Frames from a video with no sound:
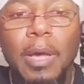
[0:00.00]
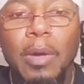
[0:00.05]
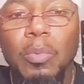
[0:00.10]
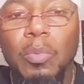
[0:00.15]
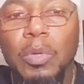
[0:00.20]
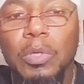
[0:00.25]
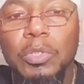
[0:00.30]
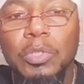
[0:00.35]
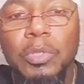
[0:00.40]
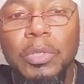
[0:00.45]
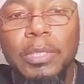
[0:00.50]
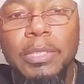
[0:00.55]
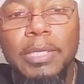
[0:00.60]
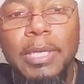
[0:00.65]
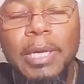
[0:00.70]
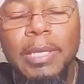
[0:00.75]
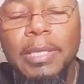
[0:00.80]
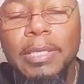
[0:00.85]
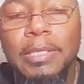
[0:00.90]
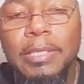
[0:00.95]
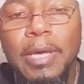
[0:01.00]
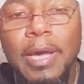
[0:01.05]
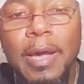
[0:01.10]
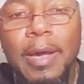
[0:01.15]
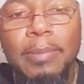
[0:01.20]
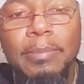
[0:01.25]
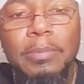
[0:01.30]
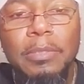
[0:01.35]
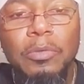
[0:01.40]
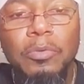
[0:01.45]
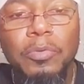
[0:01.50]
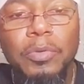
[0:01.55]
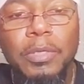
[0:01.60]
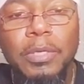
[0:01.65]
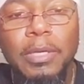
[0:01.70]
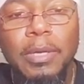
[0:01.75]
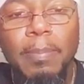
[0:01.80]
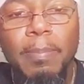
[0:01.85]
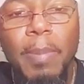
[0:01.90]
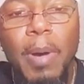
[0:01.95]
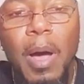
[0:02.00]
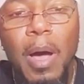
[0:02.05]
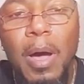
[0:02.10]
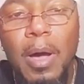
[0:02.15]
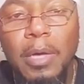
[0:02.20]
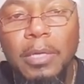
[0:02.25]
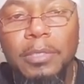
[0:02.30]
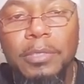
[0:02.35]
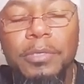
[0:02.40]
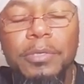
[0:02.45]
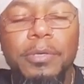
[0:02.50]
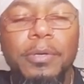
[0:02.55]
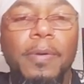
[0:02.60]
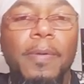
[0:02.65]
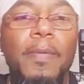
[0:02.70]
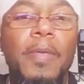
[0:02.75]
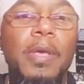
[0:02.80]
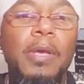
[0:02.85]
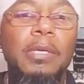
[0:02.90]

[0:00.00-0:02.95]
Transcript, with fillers: I want you to take the time to really ponder,